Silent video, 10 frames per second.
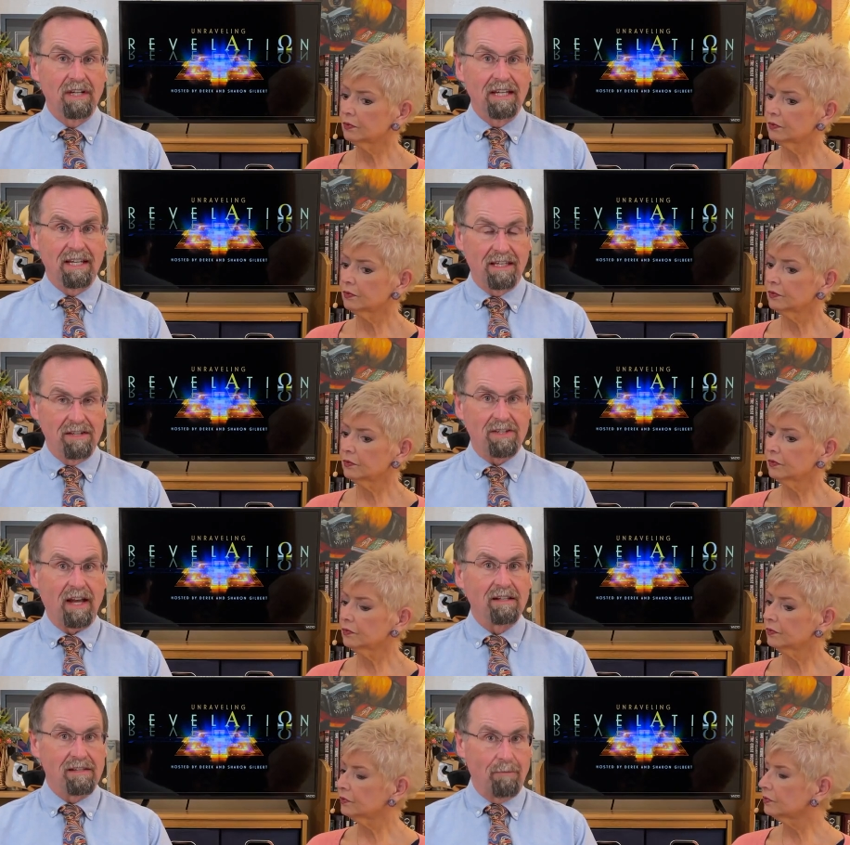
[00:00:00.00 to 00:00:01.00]
Speaker 1: in the
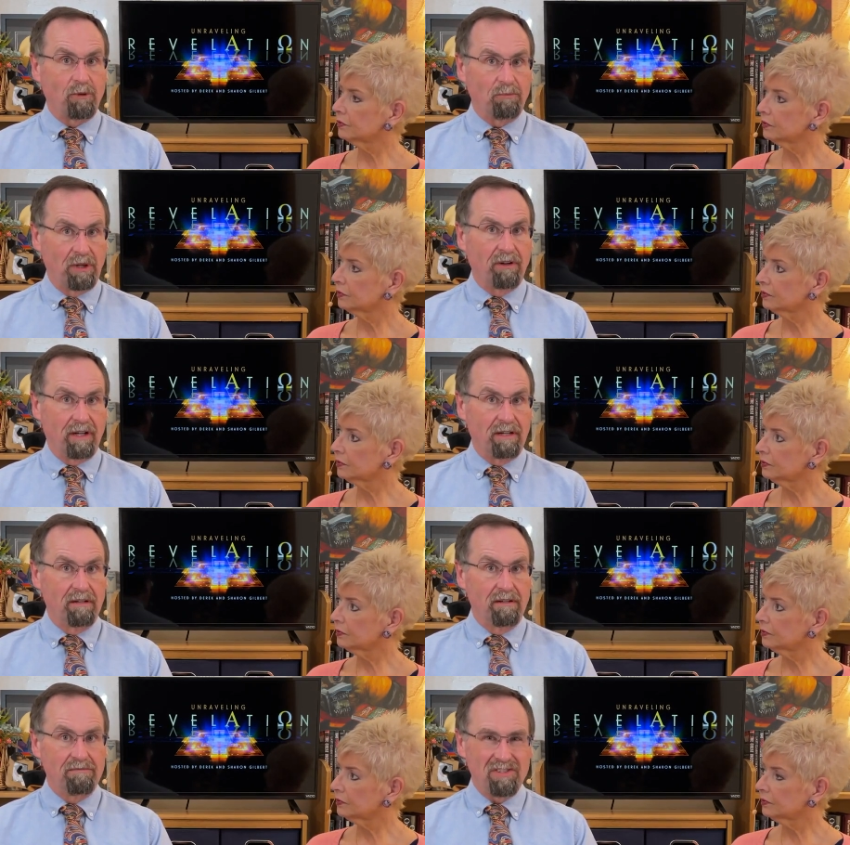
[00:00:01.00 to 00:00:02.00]
Second Temple period,
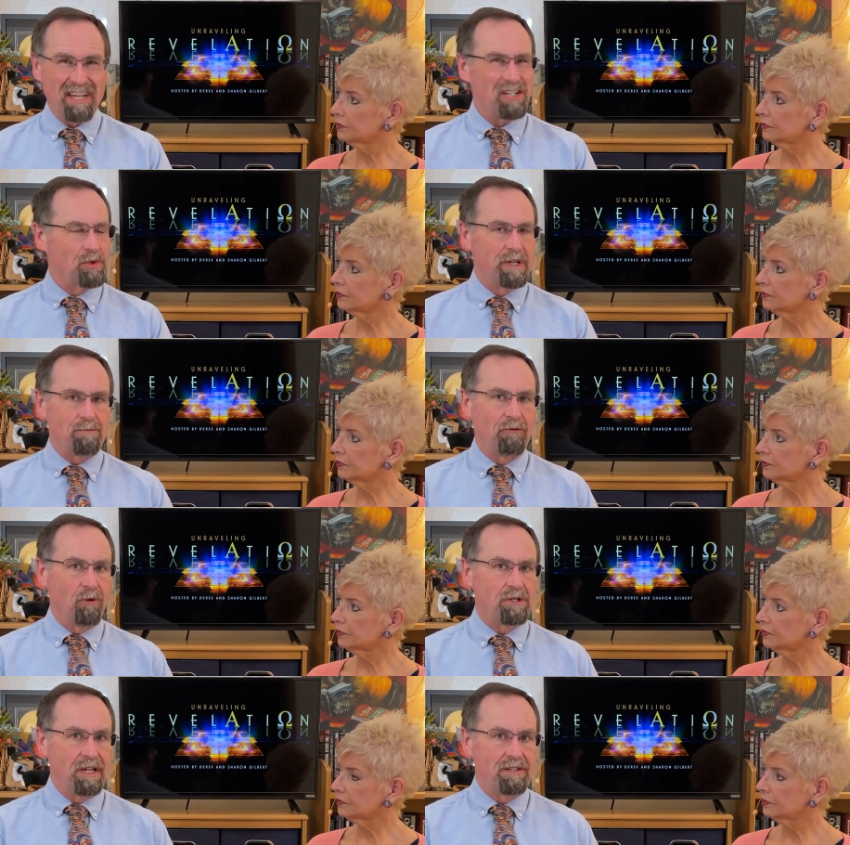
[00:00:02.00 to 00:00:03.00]
centuries before
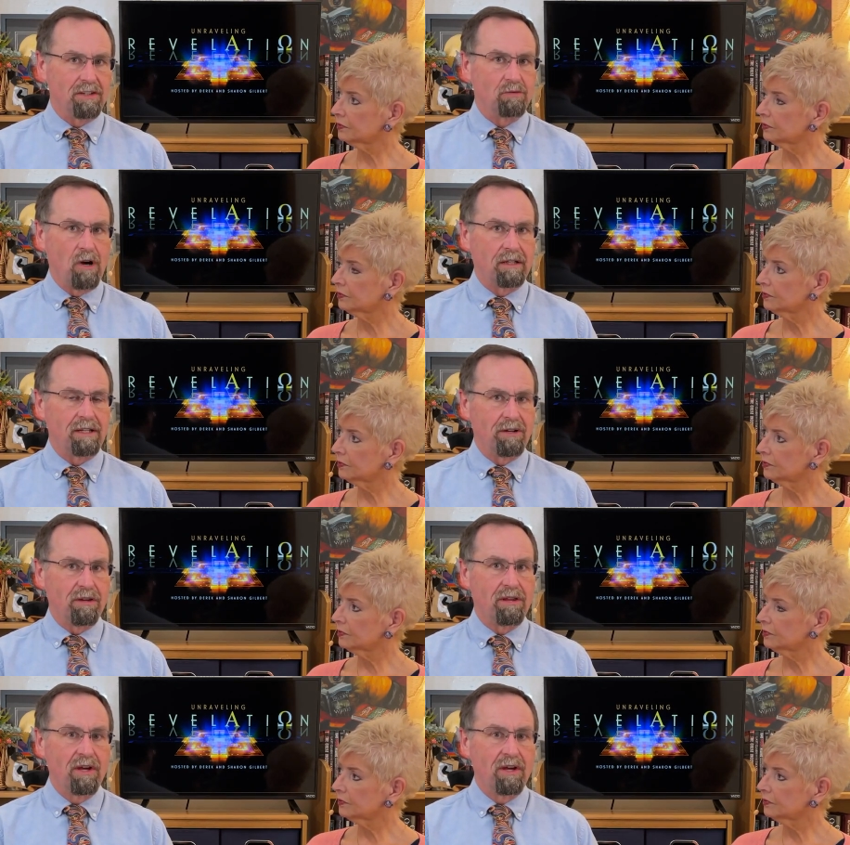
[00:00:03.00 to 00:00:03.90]
Jesus walked the earth,